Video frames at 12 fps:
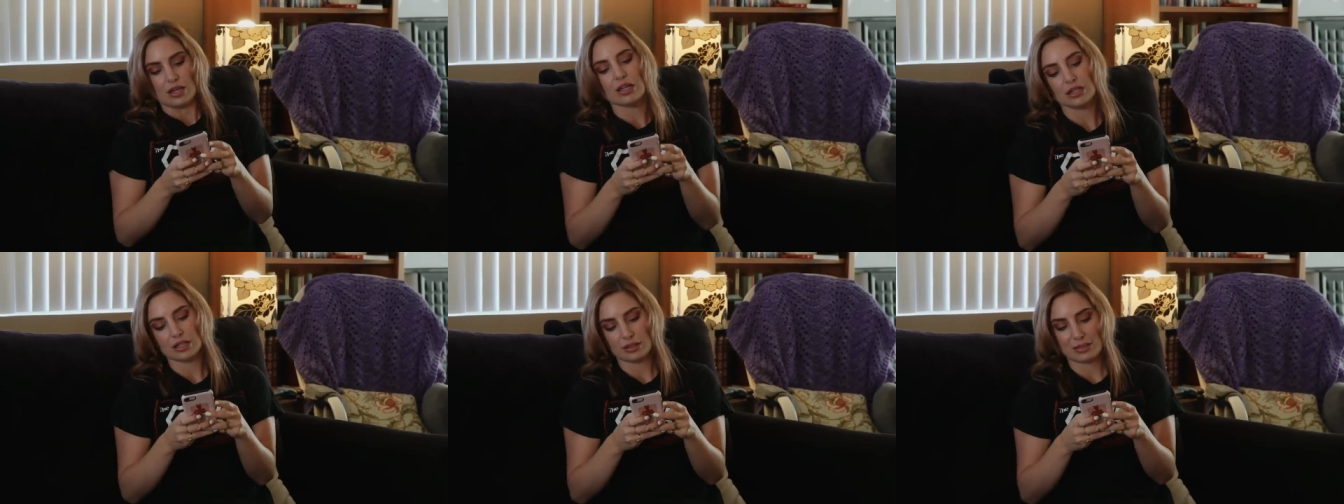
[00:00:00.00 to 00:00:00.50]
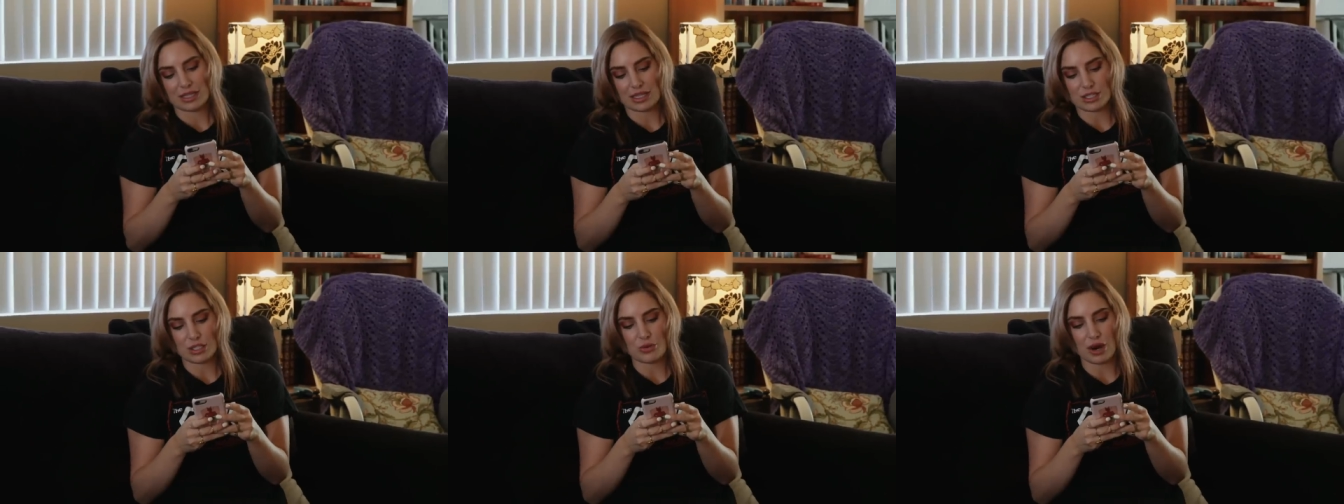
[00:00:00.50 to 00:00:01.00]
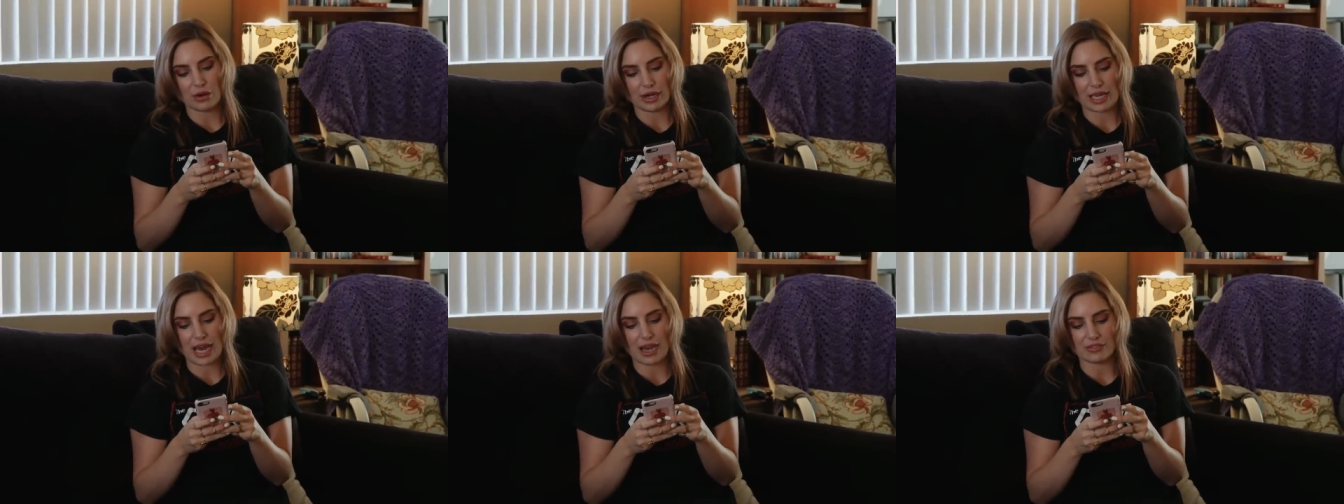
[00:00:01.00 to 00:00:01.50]
I mean, I do
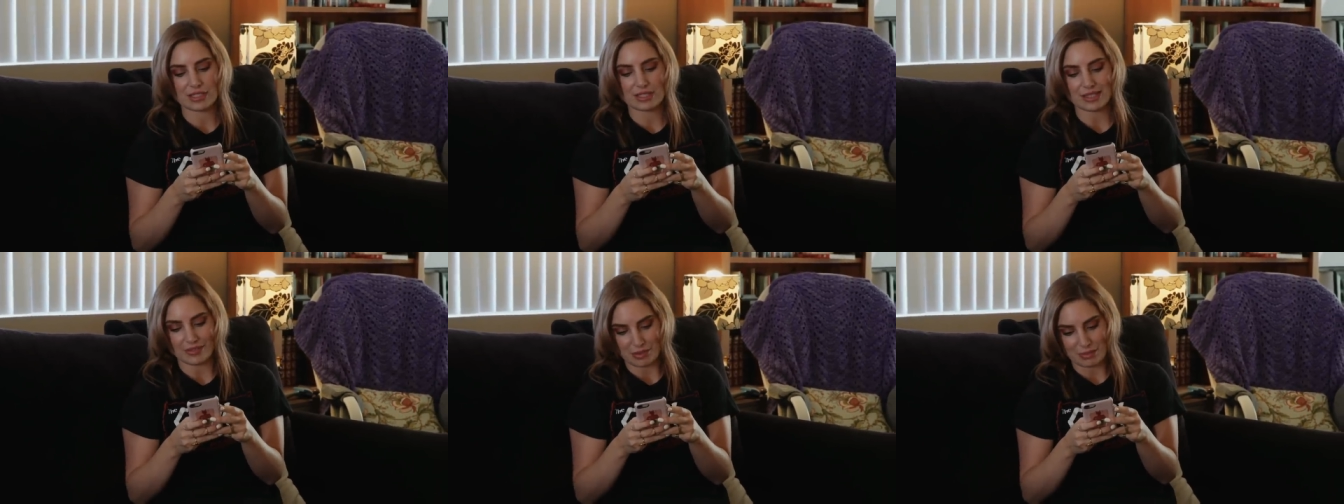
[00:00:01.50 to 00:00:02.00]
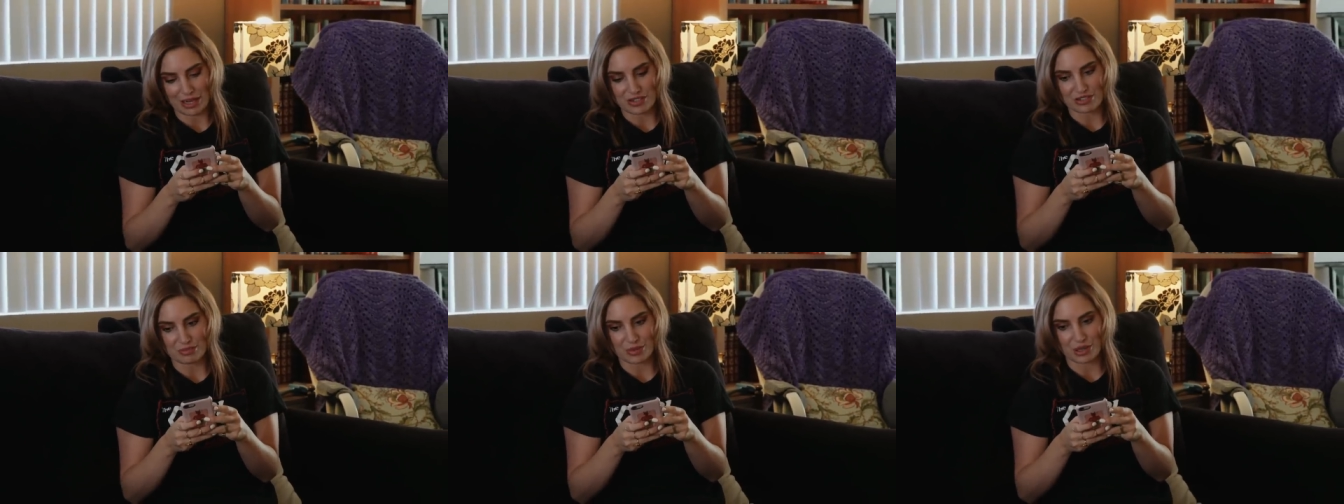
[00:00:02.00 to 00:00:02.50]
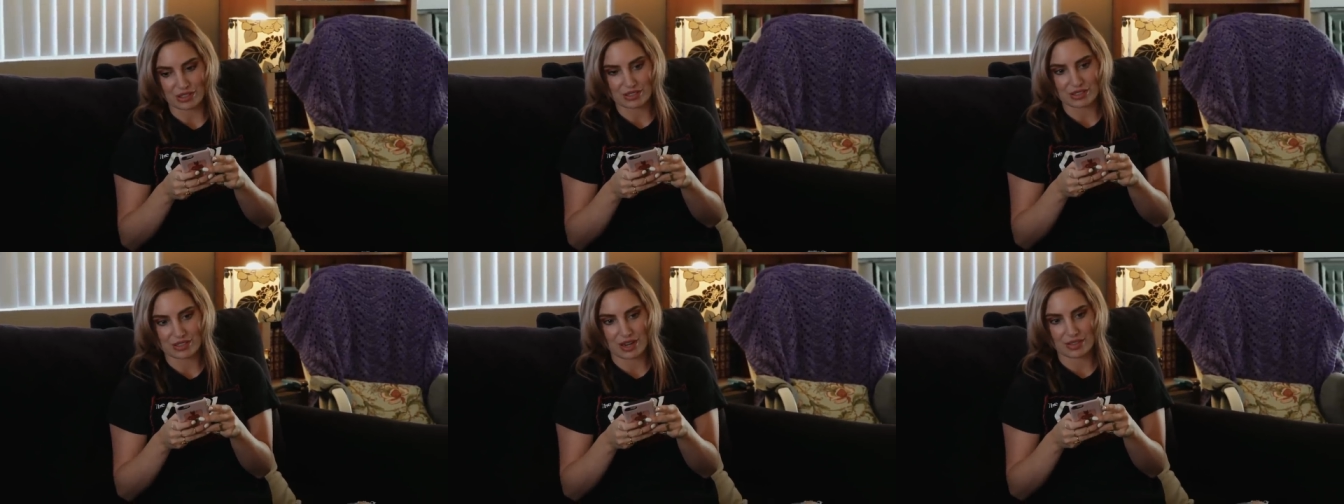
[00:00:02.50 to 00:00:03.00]
already have seven pairs of
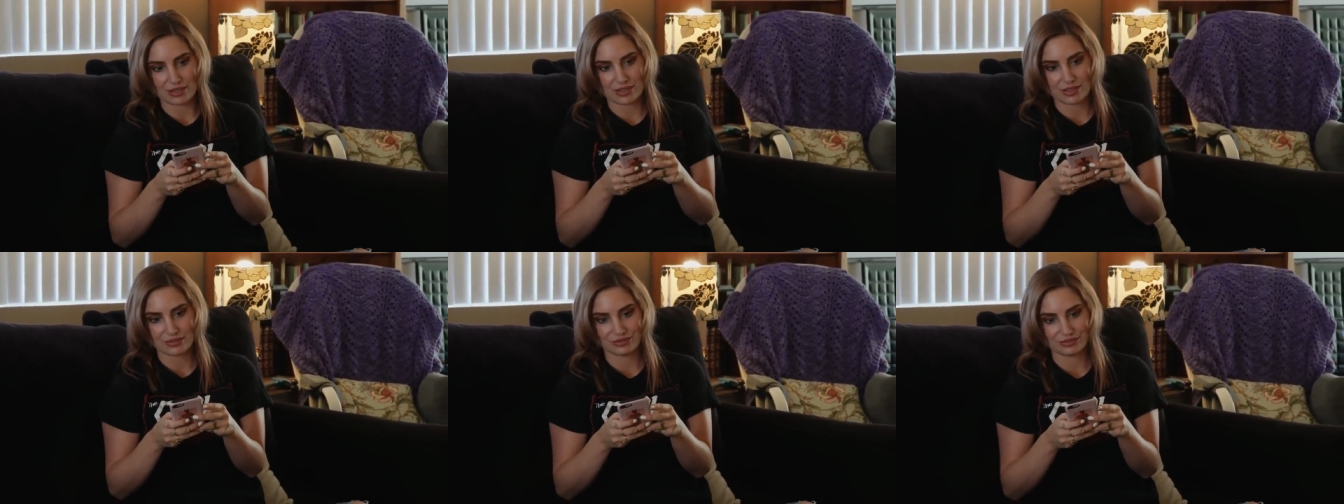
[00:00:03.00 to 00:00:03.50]
Birkenstocks.